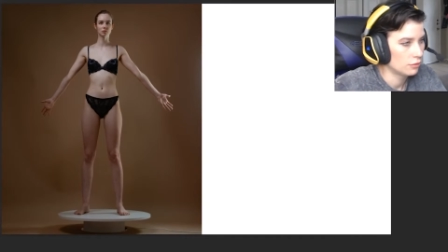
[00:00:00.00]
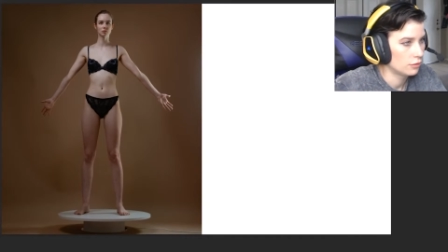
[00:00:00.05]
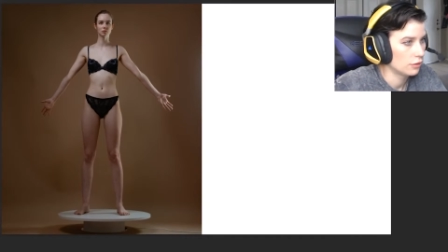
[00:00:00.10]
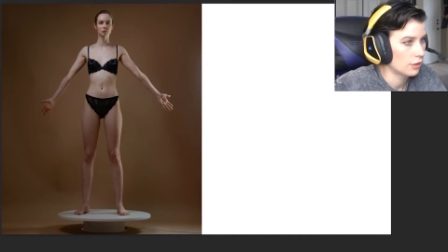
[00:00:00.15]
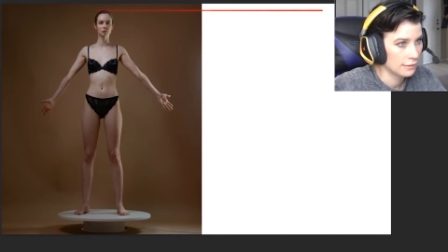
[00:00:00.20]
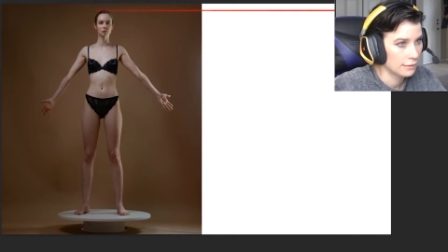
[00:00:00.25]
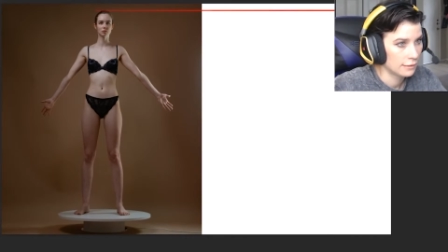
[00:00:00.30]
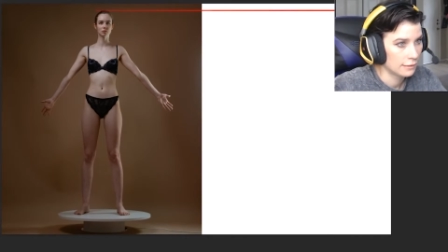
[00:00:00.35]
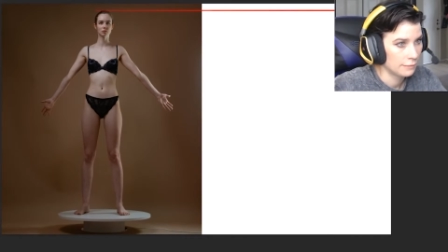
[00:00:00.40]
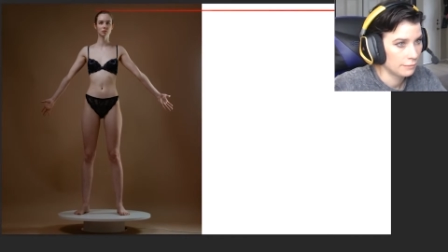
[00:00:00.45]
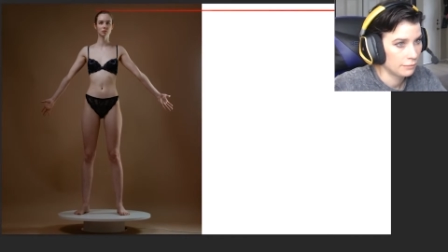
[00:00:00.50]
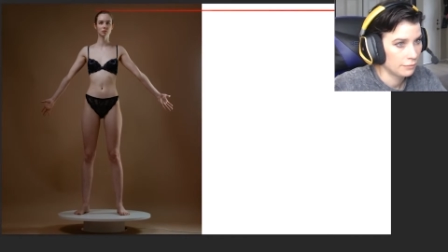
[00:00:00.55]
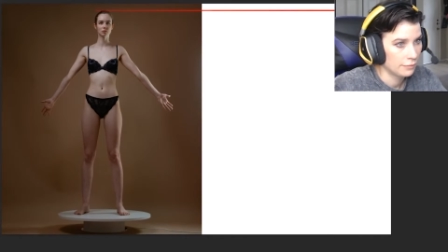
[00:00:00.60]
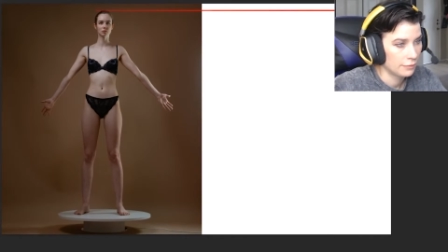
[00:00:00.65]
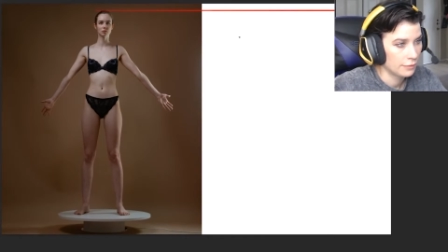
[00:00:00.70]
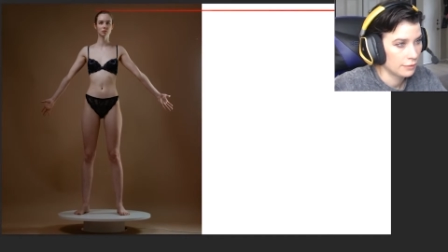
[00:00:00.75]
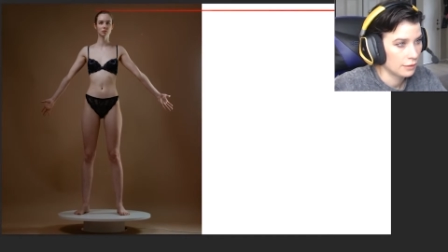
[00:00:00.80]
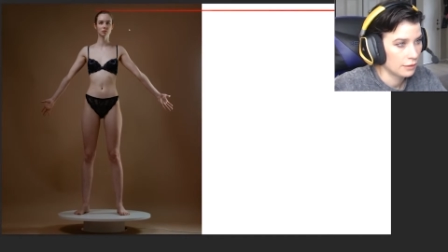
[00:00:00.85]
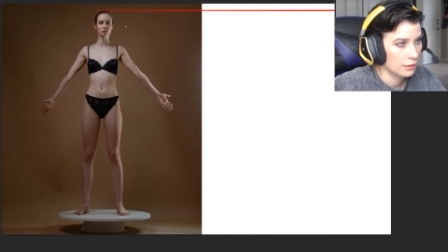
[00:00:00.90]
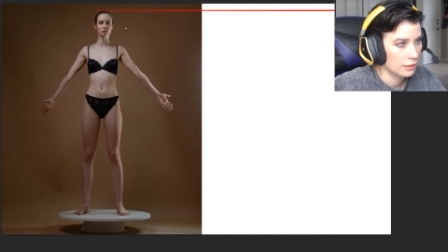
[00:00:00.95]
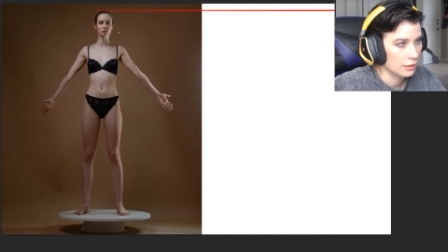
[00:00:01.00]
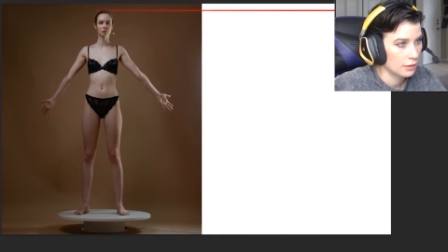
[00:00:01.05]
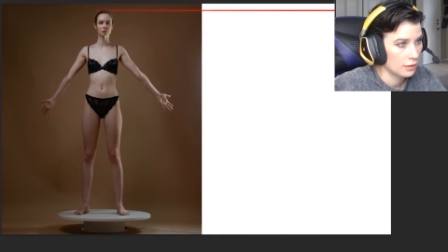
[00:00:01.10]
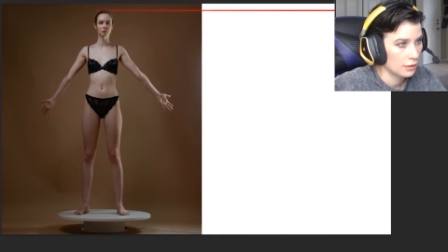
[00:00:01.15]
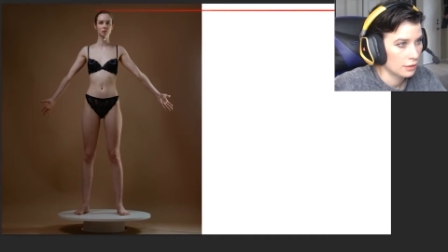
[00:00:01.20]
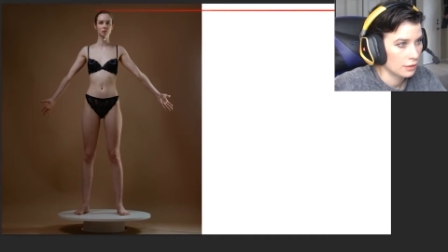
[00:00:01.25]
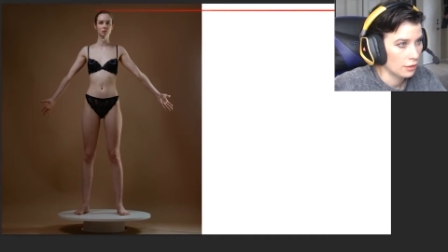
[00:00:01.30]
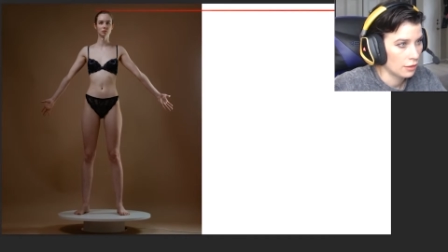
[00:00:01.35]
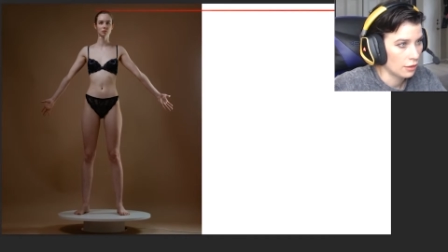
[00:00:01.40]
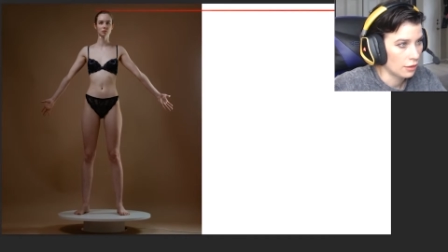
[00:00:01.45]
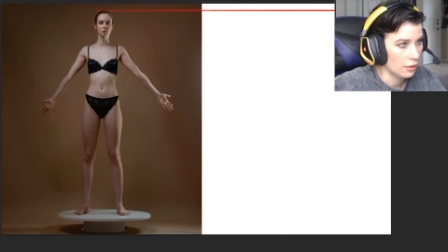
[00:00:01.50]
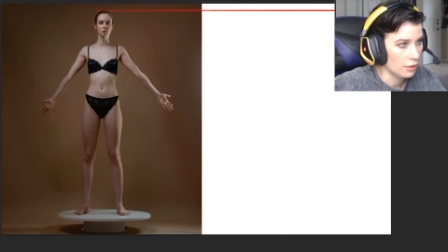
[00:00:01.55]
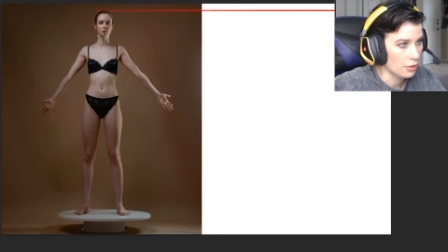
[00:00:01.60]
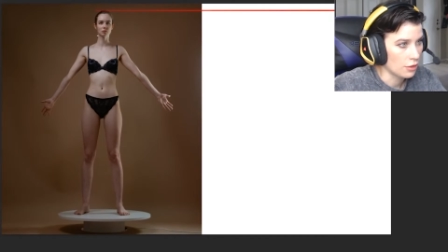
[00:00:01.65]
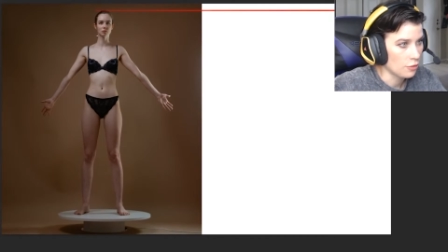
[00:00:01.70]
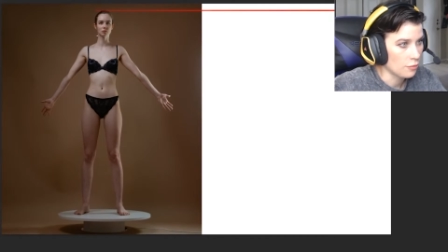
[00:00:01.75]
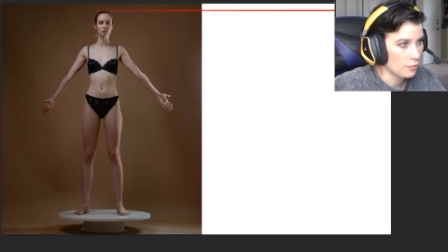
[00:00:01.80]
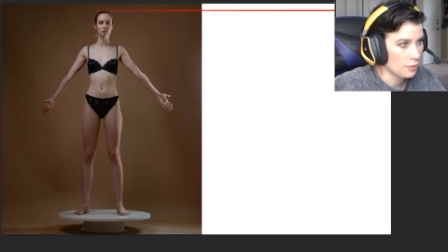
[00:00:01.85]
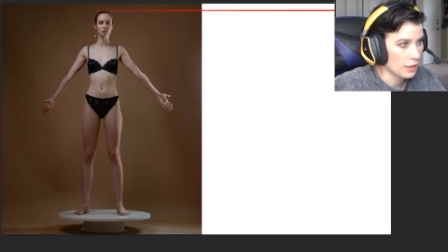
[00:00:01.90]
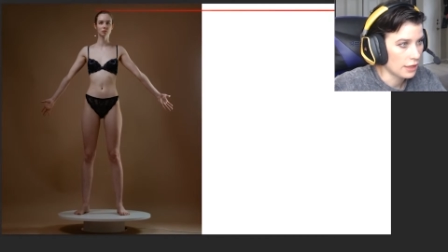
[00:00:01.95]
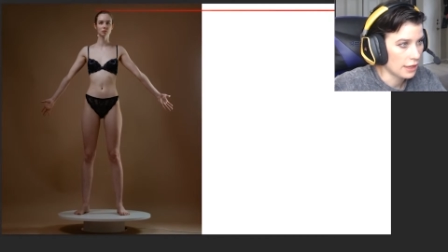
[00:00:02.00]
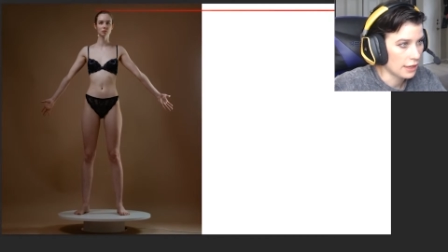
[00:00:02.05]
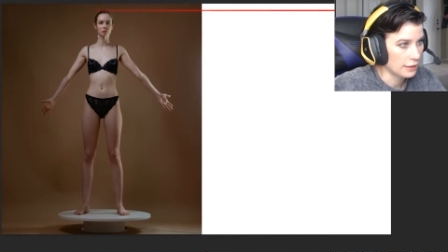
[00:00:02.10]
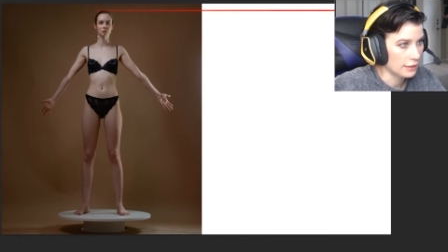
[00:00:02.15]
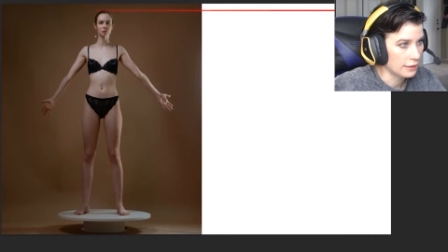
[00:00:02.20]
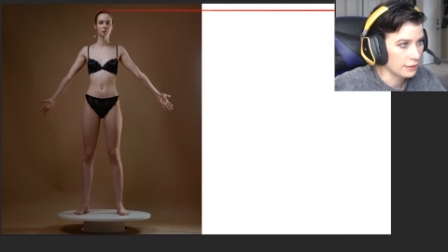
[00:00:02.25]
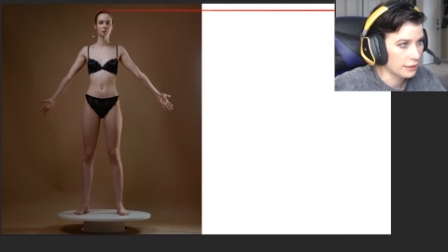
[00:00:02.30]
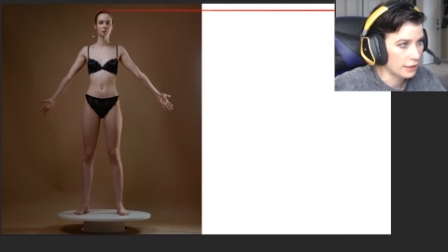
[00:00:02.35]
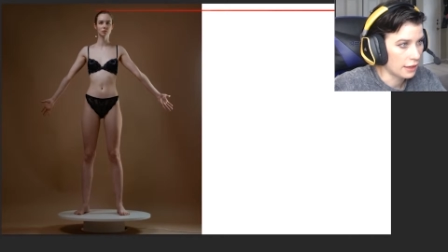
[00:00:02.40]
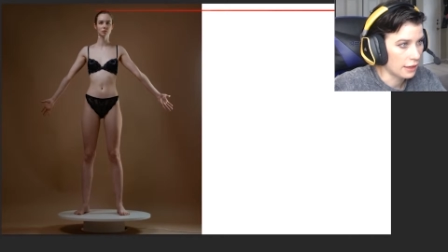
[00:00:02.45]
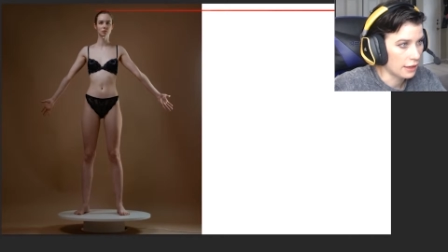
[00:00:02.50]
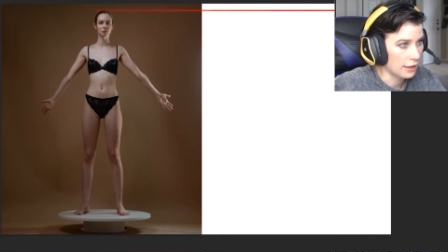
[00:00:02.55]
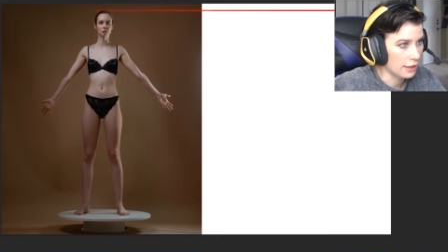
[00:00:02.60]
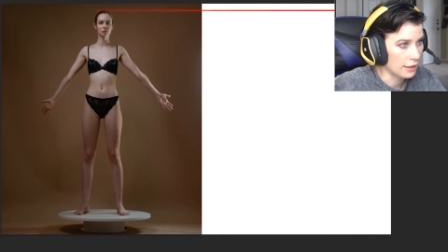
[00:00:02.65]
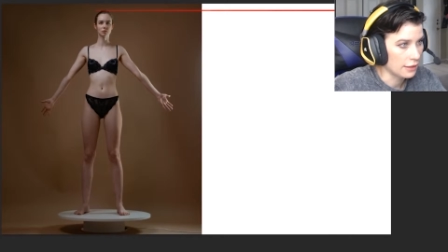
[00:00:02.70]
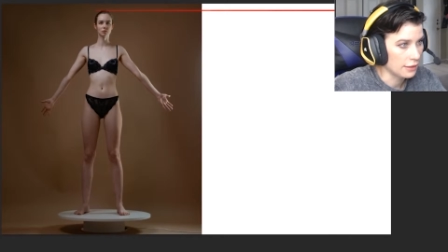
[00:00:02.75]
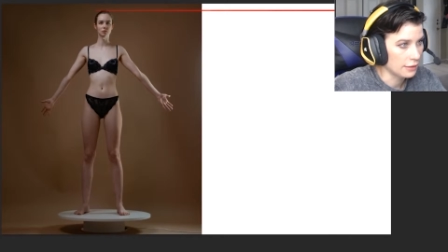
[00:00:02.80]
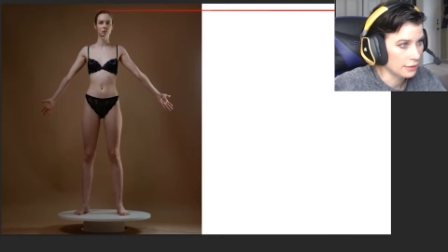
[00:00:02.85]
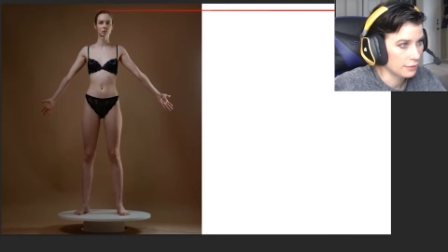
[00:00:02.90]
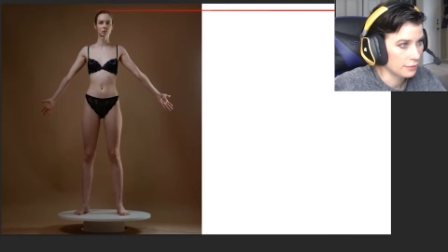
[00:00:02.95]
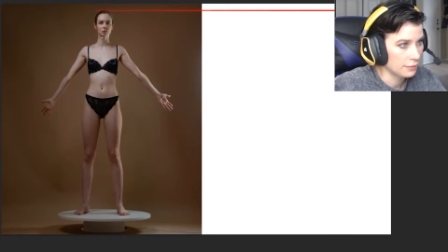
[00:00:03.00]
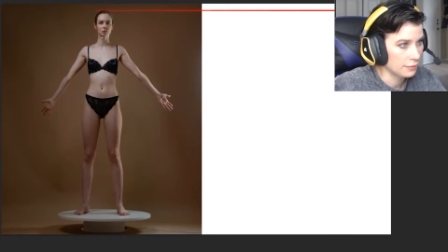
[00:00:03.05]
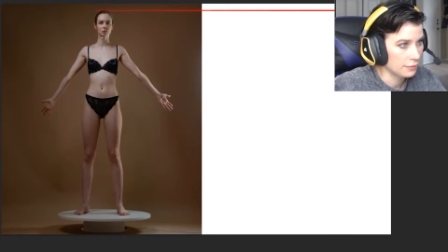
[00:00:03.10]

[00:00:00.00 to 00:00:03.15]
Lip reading: Okay. Our human head size